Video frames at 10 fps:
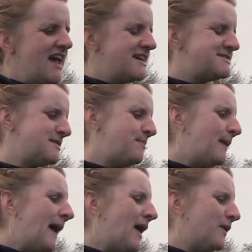it's
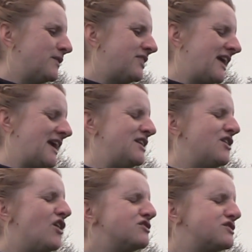about thinking
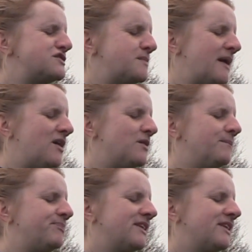not just about